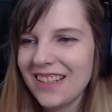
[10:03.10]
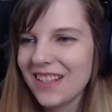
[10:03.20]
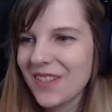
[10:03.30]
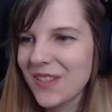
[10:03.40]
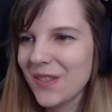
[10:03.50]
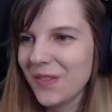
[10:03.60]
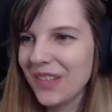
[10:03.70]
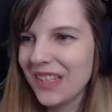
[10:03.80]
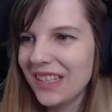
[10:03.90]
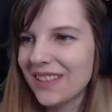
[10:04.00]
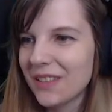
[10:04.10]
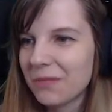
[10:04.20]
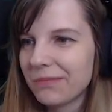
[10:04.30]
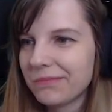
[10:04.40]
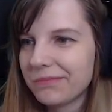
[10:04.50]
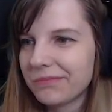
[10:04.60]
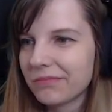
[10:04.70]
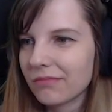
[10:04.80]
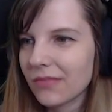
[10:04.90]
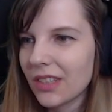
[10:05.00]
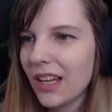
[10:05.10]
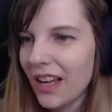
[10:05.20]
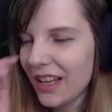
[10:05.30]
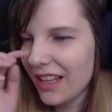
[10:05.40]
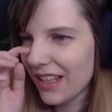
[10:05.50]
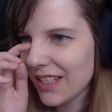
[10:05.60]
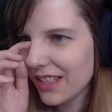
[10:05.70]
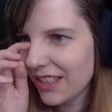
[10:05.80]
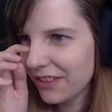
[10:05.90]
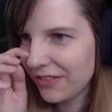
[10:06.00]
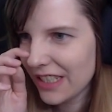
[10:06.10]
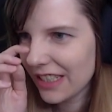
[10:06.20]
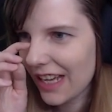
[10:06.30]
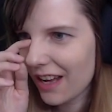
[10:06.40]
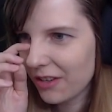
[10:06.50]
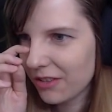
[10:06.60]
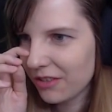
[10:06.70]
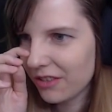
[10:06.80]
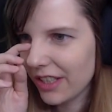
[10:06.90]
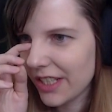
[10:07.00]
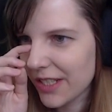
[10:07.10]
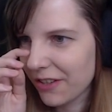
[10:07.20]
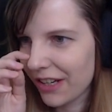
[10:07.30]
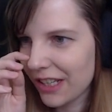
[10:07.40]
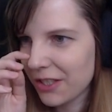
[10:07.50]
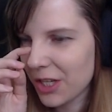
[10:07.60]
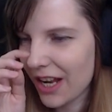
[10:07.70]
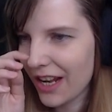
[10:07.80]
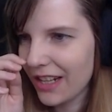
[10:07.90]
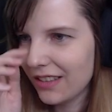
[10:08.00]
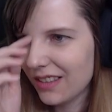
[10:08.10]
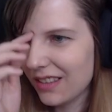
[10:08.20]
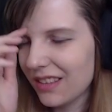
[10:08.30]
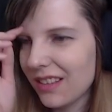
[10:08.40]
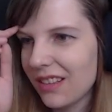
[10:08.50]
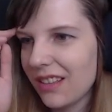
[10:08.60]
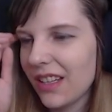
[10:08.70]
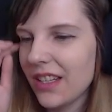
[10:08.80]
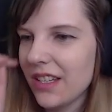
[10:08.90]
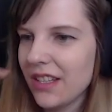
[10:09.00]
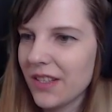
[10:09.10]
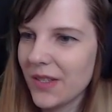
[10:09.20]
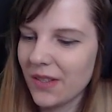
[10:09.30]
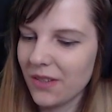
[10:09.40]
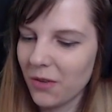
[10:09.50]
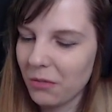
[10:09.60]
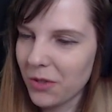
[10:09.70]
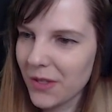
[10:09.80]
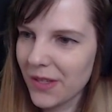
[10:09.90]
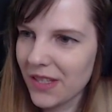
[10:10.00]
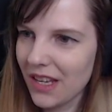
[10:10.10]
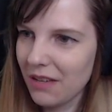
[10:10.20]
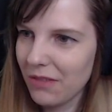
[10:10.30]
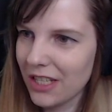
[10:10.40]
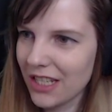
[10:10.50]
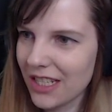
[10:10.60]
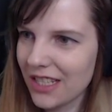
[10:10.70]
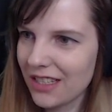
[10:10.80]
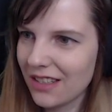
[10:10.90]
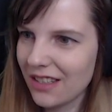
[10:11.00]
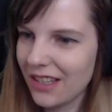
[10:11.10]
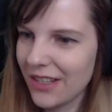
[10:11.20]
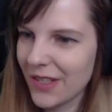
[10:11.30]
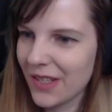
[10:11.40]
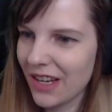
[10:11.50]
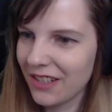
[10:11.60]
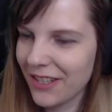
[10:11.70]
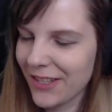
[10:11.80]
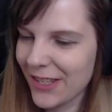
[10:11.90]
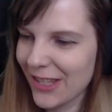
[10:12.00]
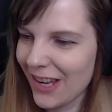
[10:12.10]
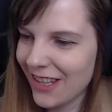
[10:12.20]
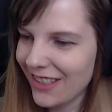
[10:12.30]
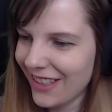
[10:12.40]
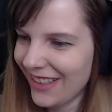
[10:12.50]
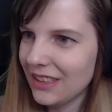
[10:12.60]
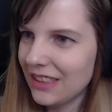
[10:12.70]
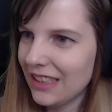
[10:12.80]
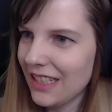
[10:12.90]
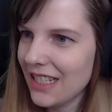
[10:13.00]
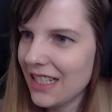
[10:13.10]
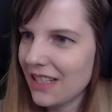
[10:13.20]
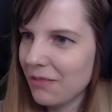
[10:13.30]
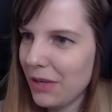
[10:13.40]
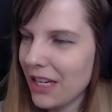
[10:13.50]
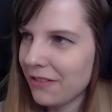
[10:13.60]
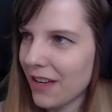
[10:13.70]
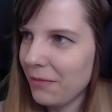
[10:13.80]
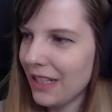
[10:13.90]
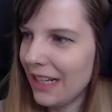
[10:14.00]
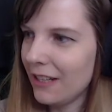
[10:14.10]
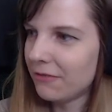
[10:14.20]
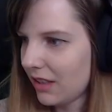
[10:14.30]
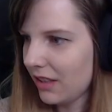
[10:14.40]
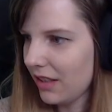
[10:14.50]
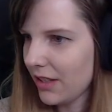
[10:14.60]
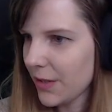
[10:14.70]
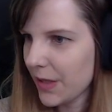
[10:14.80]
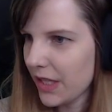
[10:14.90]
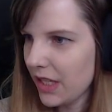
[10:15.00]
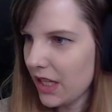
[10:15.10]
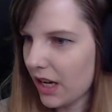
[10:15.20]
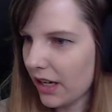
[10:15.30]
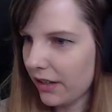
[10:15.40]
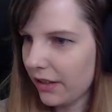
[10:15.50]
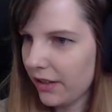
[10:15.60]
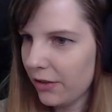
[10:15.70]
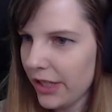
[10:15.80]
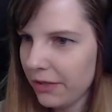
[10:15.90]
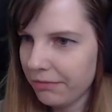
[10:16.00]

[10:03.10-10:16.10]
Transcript: Sweet. Isn't it weird how his grandchild is almost the same age as his youngest son? This is a big family. Is he hungry?